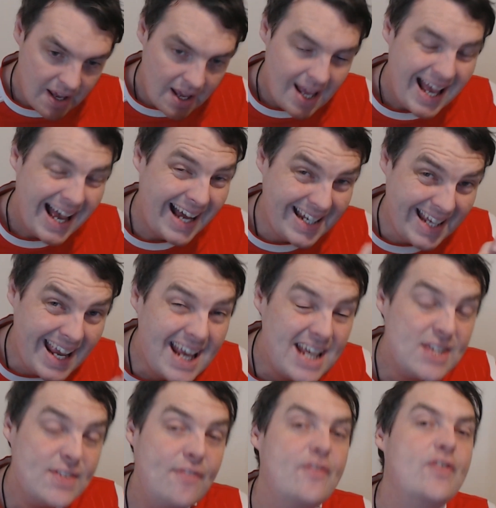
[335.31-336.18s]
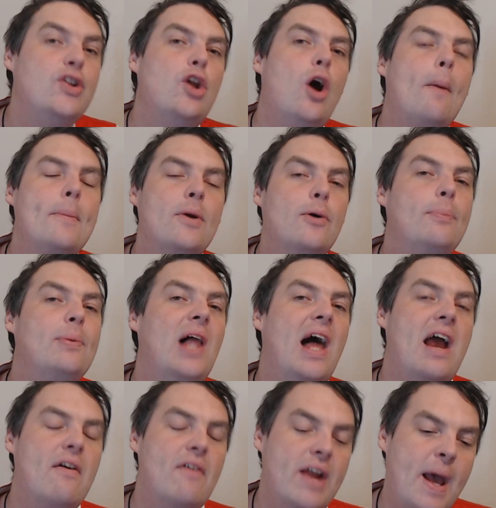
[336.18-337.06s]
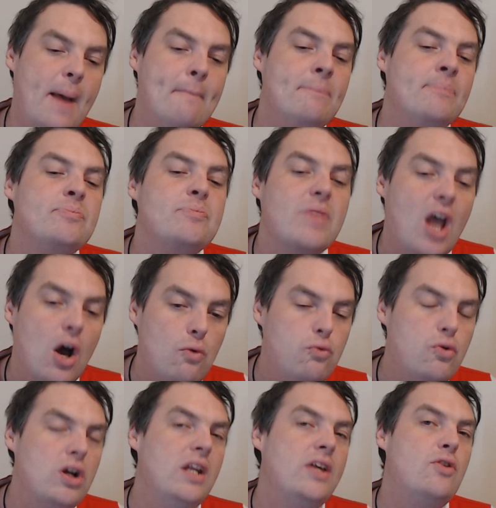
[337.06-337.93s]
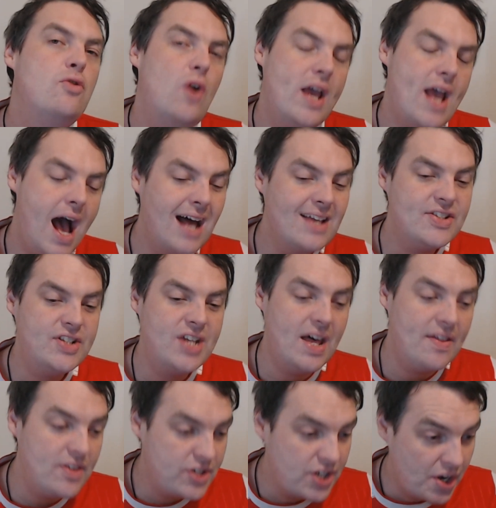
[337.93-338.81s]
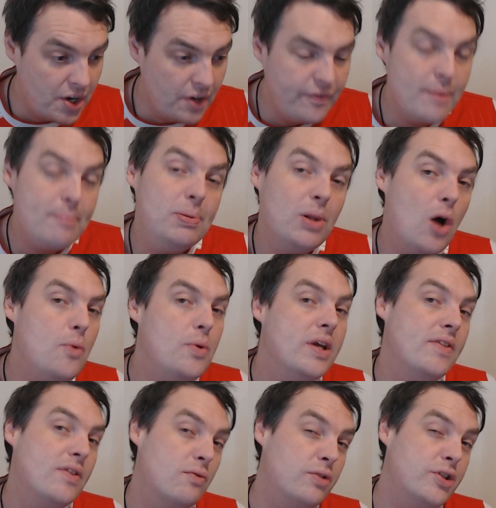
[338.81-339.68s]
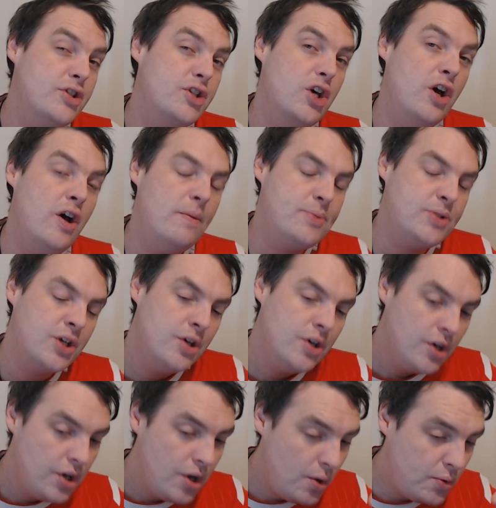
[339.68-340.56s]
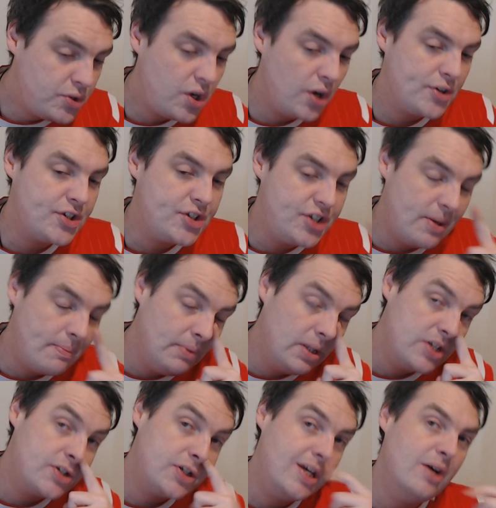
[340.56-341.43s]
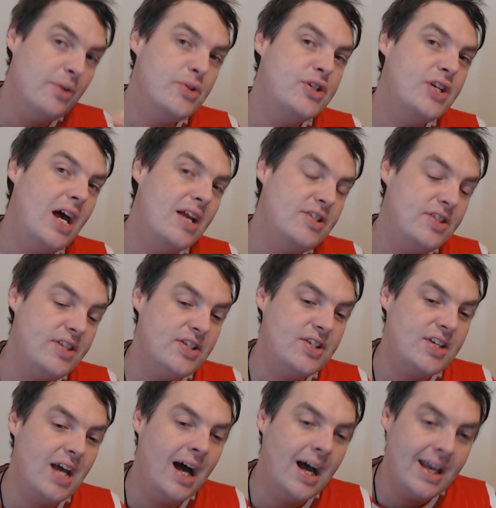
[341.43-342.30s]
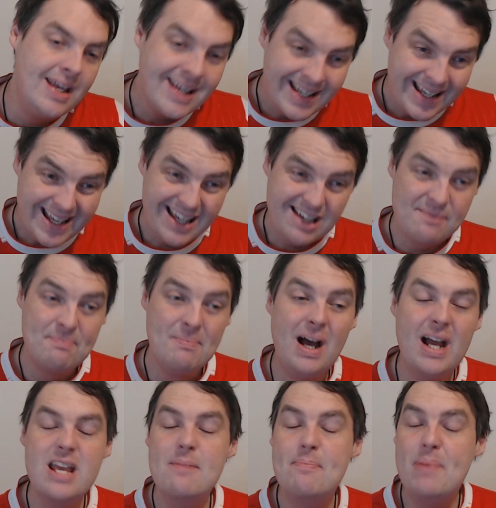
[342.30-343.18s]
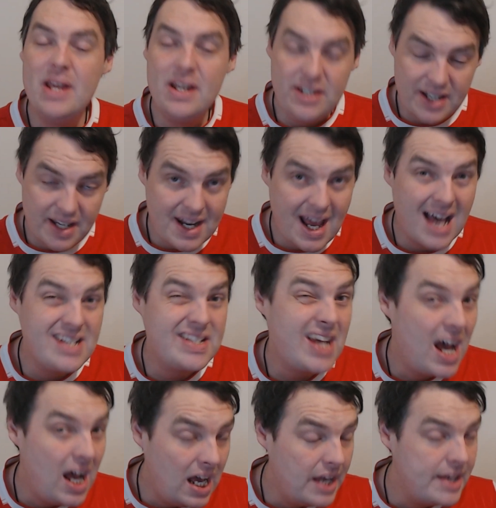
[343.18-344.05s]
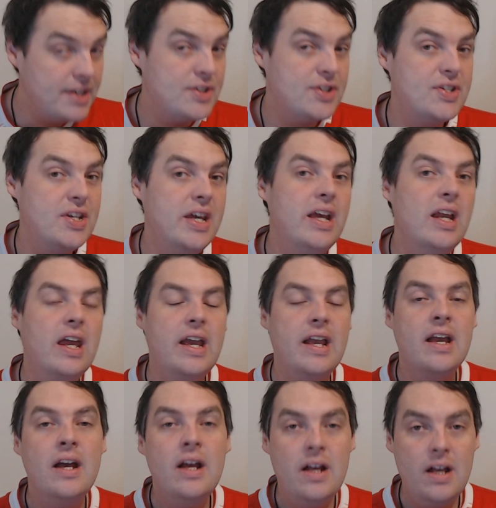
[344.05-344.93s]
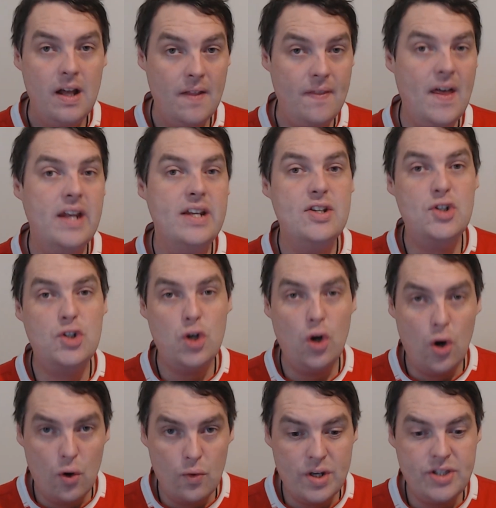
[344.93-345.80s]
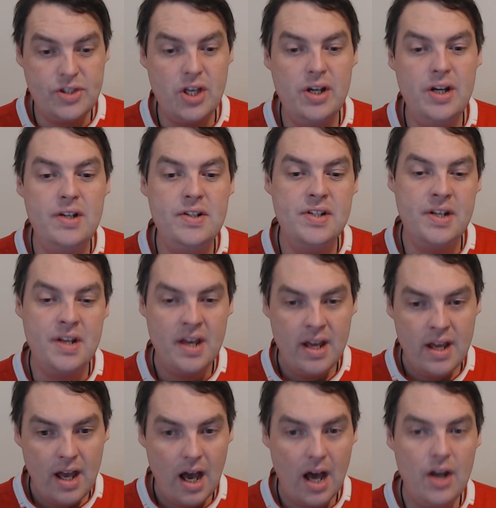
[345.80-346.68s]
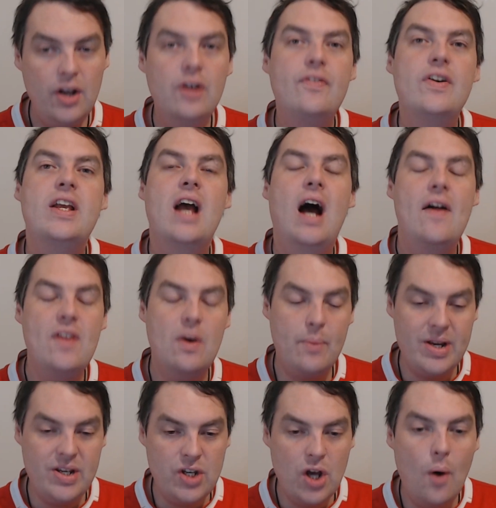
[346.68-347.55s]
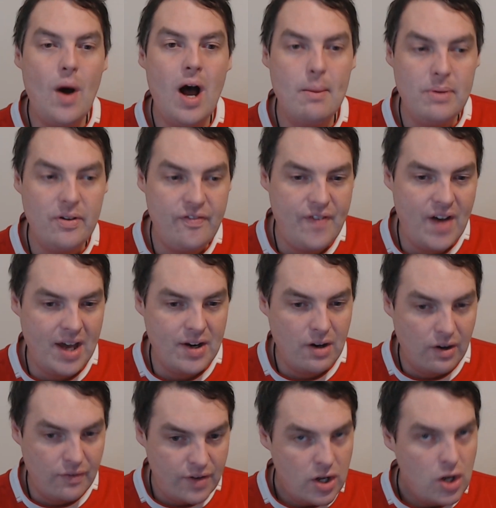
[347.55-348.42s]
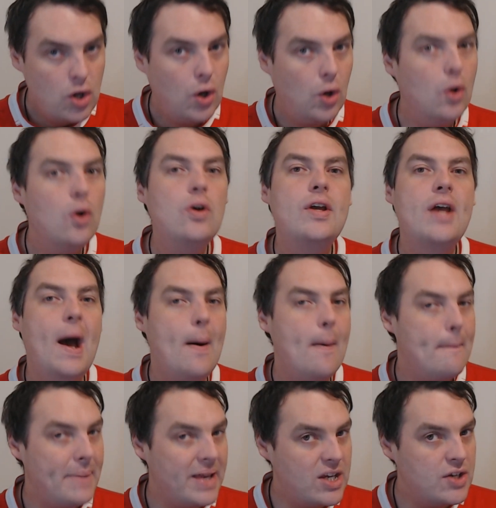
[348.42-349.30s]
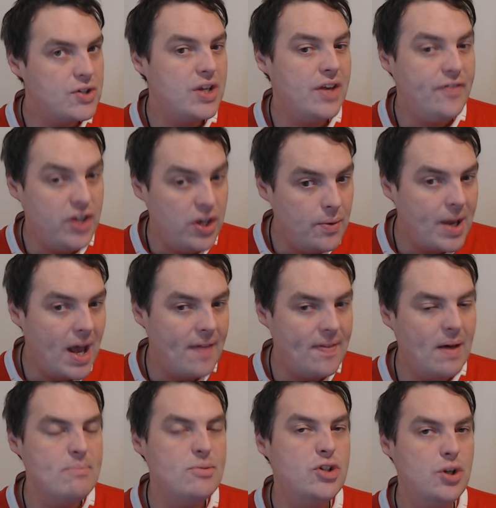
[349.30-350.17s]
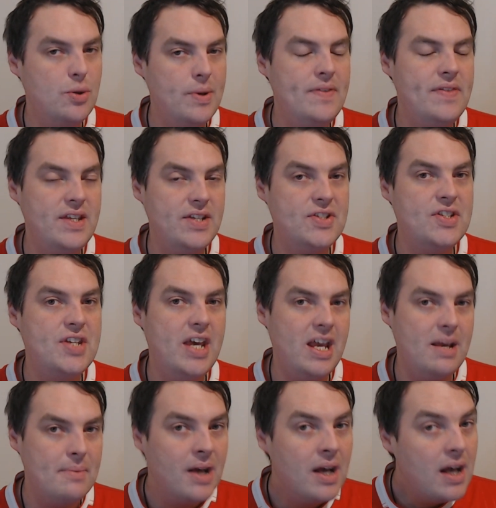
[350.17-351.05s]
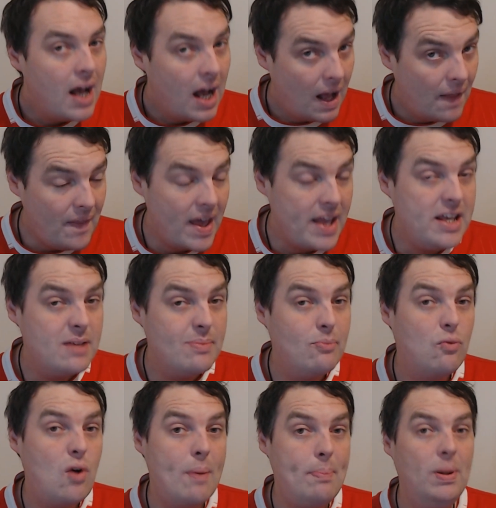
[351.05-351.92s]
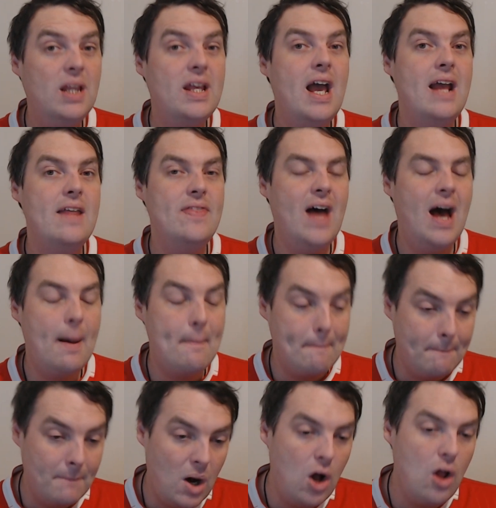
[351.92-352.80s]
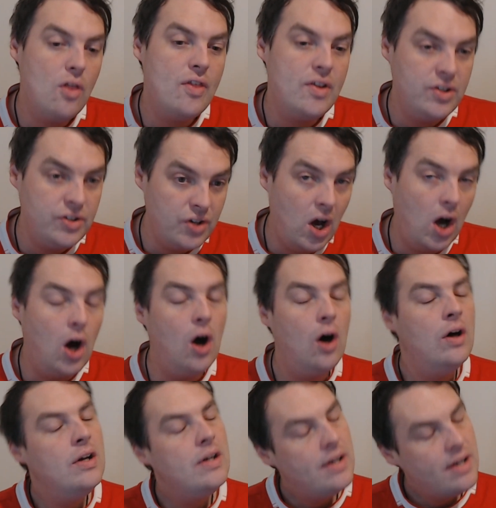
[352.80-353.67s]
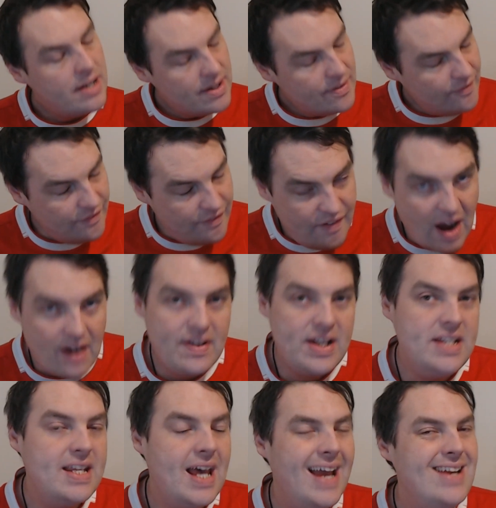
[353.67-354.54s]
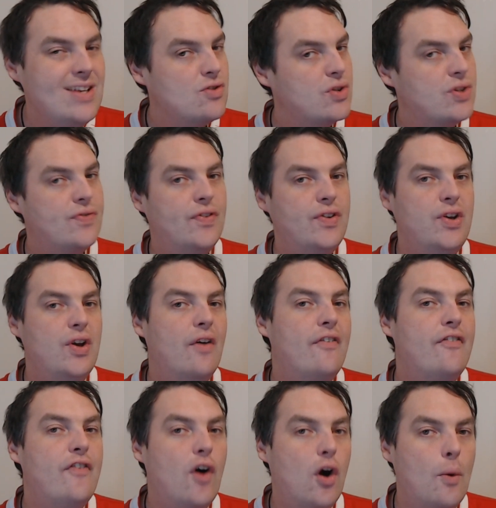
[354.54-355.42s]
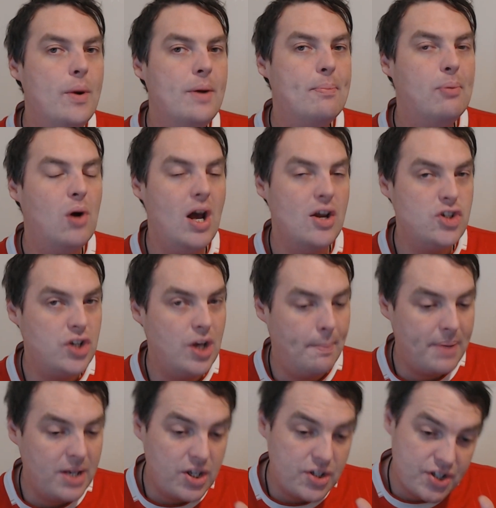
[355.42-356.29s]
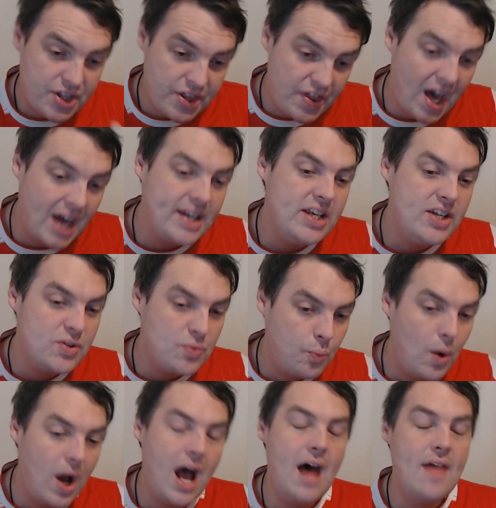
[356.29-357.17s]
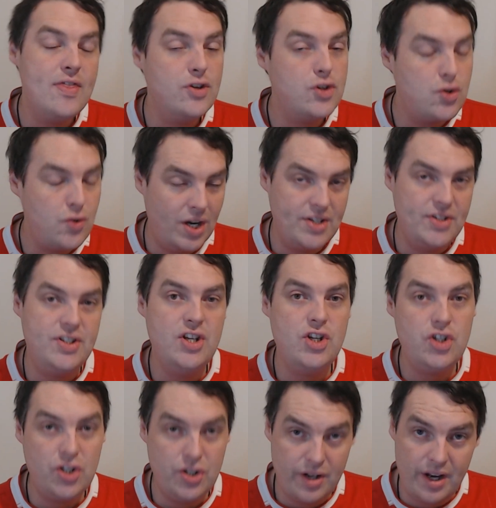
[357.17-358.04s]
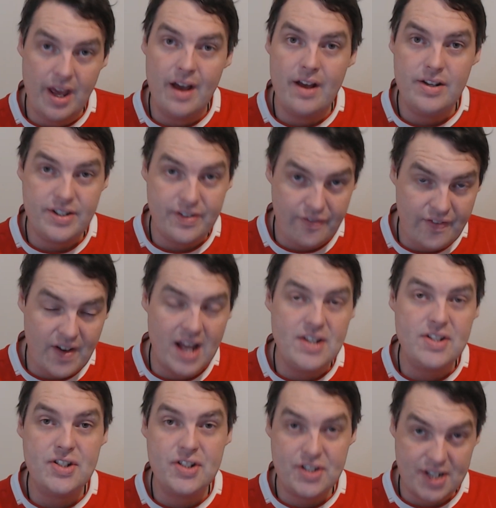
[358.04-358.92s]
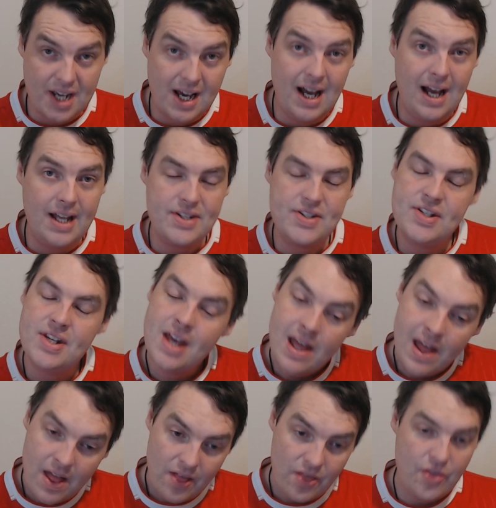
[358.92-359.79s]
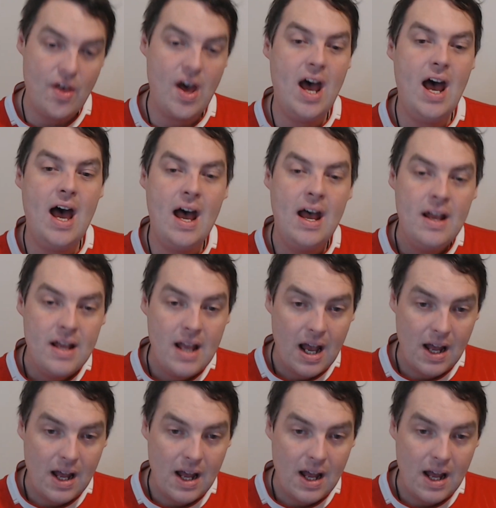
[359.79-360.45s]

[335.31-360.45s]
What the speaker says: And he is a phenomenal player at it. A really great asset. There's another bloke in the reserves who's got similar skill set to this guy, in my opinion, has a higher ceiling, and that is Corey Durden, another guy that we know I'm a fan of. Look out, because if you get them two in this team and they can replicate that more than not, very dangerous for your forward pressure, because that is where the transition defence starts, there. And